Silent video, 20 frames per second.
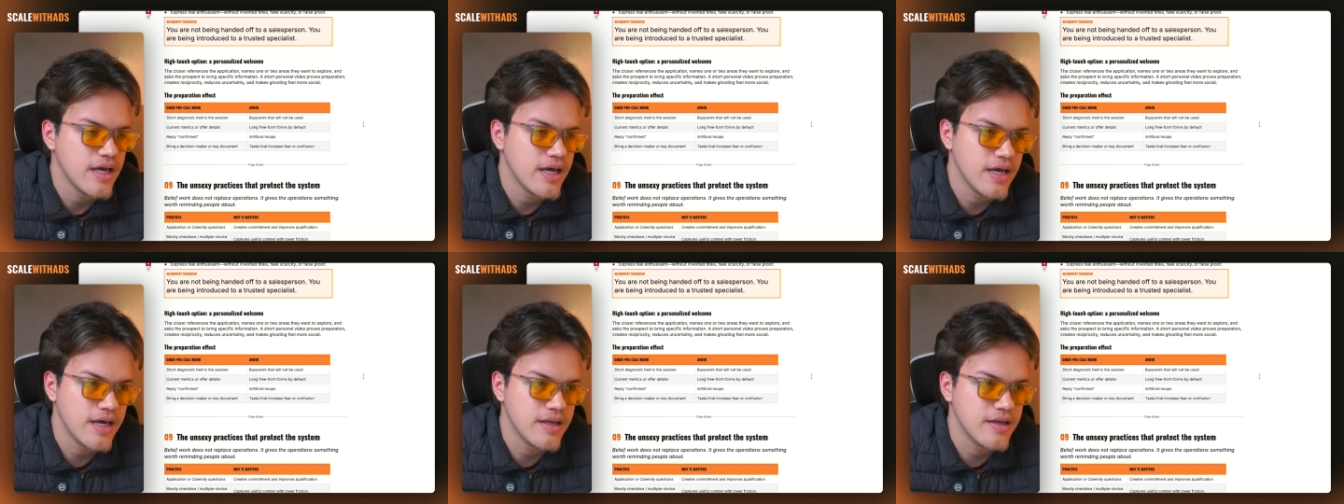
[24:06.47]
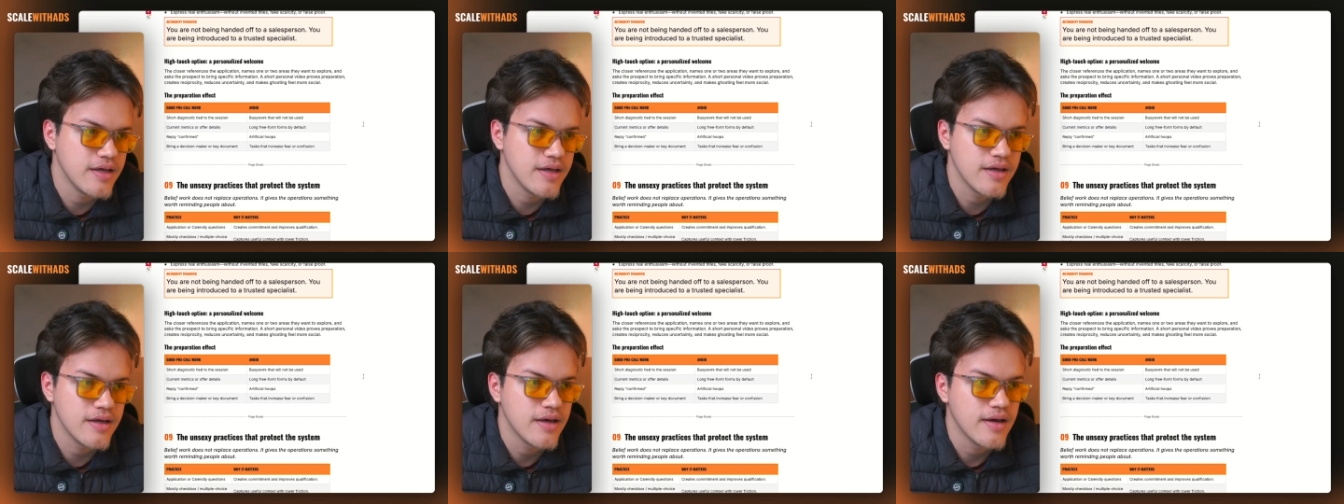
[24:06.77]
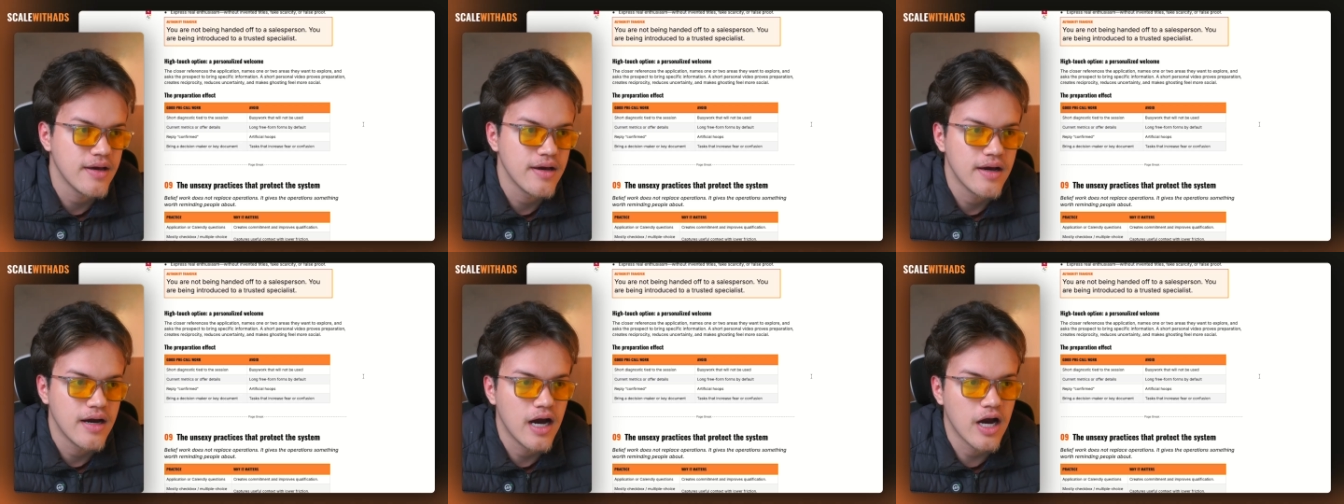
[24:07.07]

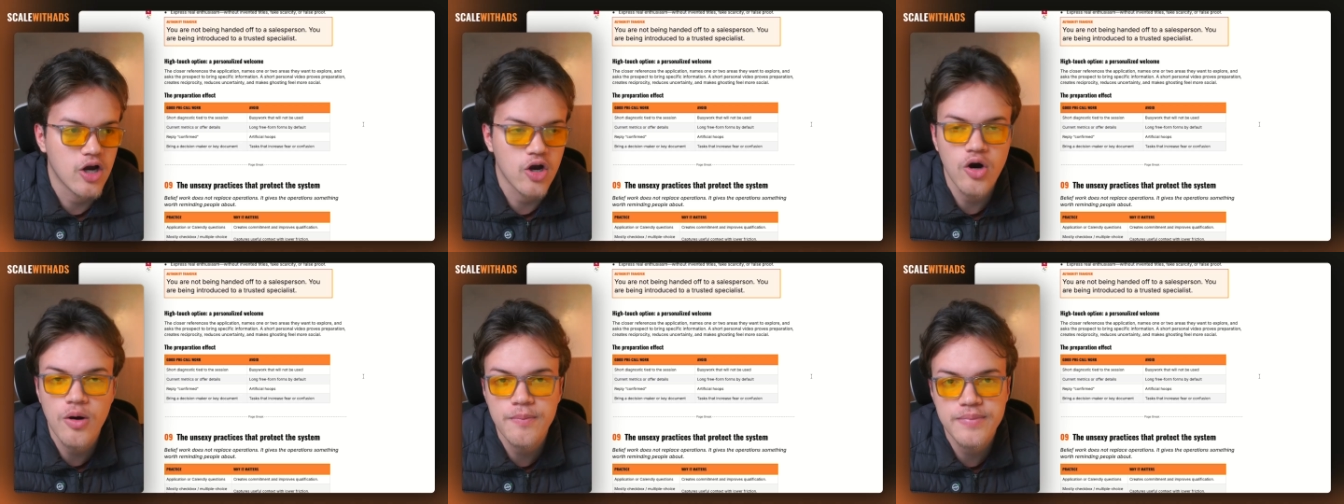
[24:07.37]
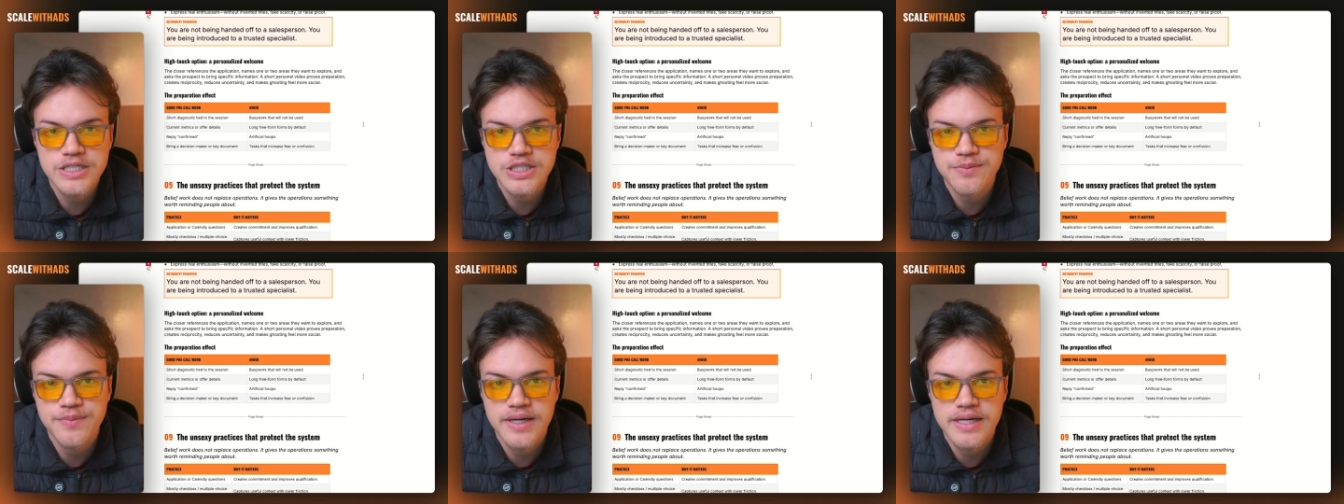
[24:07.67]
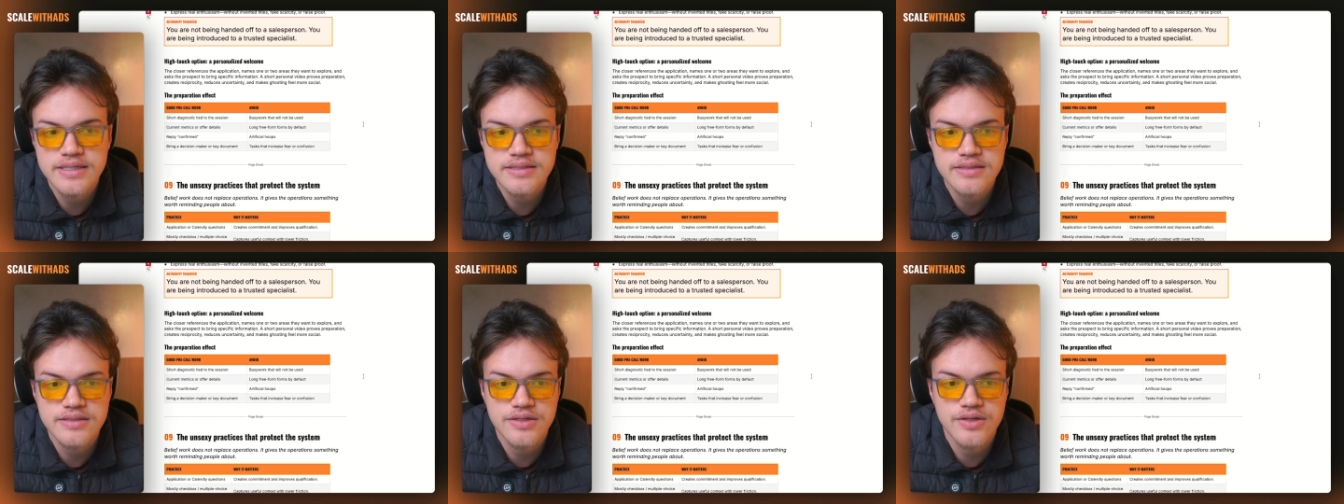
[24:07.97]
any
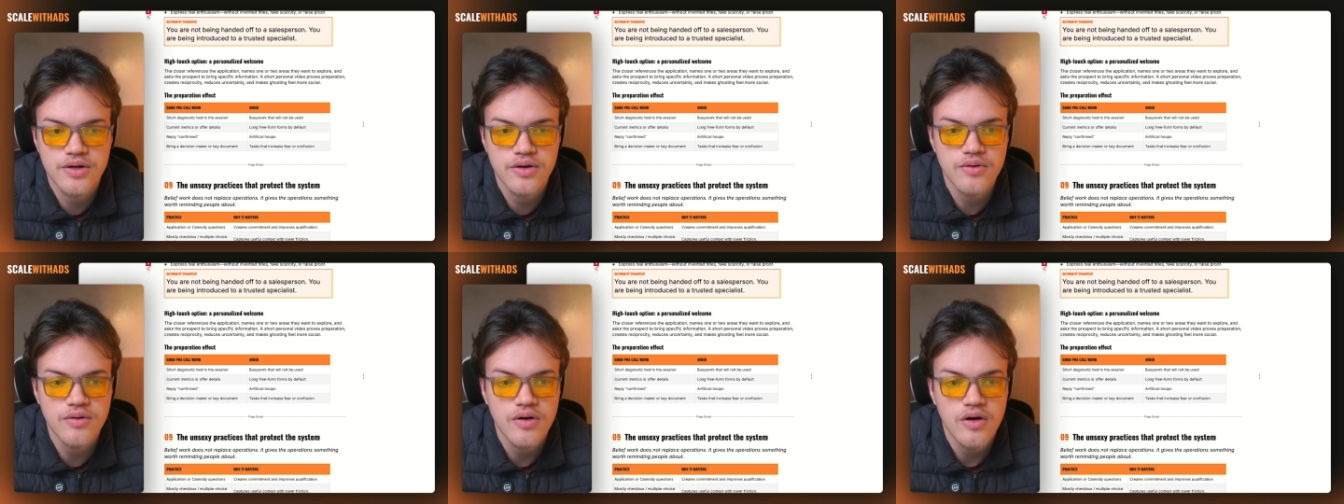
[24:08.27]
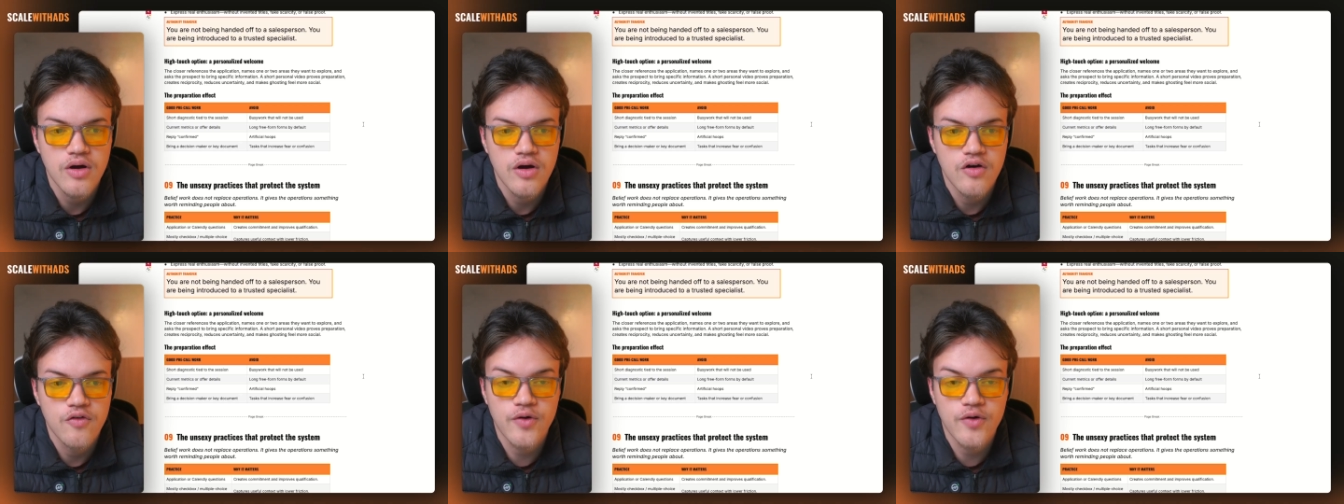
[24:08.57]
accomplishments, you know.